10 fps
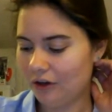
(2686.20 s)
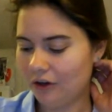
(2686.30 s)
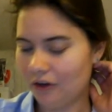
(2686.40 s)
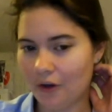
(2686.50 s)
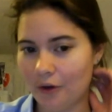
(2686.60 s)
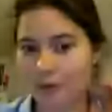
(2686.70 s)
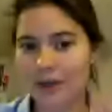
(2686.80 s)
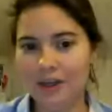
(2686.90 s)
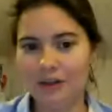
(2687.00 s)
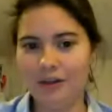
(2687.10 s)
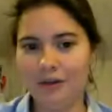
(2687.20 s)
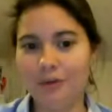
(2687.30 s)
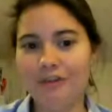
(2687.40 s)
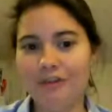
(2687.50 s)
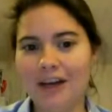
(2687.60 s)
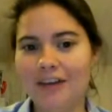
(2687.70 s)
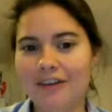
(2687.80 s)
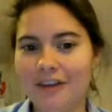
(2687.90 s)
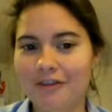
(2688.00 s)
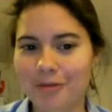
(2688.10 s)
So you will find
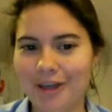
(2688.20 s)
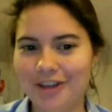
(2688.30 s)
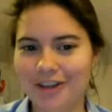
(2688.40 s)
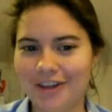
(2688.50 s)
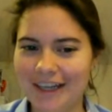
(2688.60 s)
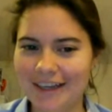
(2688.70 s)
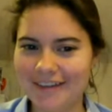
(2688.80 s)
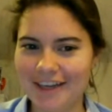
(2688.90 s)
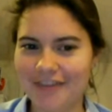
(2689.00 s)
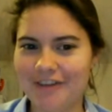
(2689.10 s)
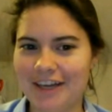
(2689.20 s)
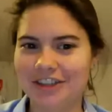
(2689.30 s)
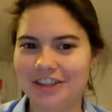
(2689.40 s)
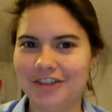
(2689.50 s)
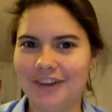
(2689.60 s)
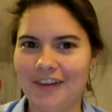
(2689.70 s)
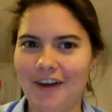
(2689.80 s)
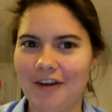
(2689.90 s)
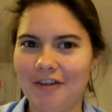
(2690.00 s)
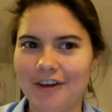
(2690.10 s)
the information on how to take advantage of this
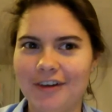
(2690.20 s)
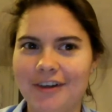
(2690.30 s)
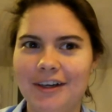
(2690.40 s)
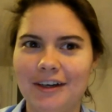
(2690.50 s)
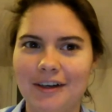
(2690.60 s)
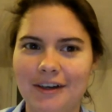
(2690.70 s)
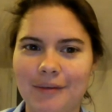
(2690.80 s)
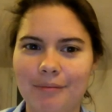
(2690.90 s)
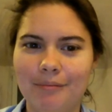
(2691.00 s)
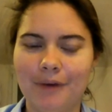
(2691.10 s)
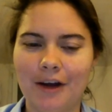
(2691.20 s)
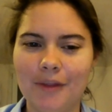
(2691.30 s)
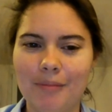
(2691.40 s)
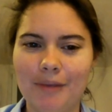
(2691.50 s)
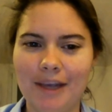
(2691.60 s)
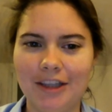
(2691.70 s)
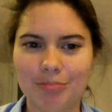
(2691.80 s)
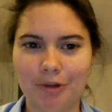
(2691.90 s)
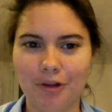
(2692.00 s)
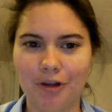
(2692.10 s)
offer on the page
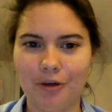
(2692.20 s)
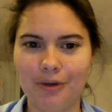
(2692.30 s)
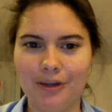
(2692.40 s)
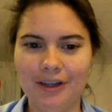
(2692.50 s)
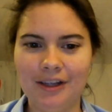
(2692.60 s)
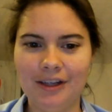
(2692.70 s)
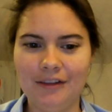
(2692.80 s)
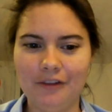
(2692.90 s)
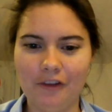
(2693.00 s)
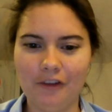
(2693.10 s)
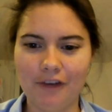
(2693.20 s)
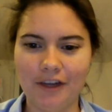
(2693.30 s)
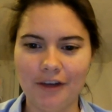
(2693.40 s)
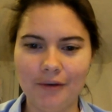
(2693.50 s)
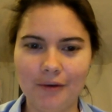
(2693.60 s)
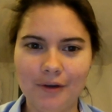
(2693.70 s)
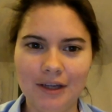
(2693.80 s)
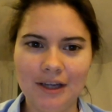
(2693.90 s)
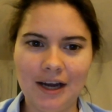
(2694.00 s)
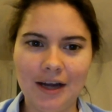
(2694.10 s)
below this video.
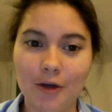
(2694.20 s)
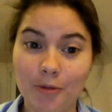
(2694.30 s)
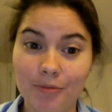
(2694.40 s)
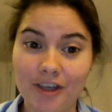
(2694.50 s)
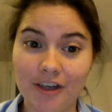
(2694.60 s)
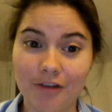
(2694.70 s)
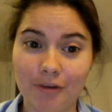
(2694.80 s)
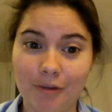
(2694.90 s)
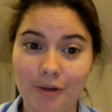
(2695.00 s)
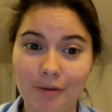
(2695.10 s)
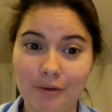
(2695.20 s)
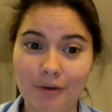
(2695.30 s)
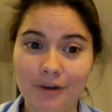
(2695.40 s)
I hope to hear from you.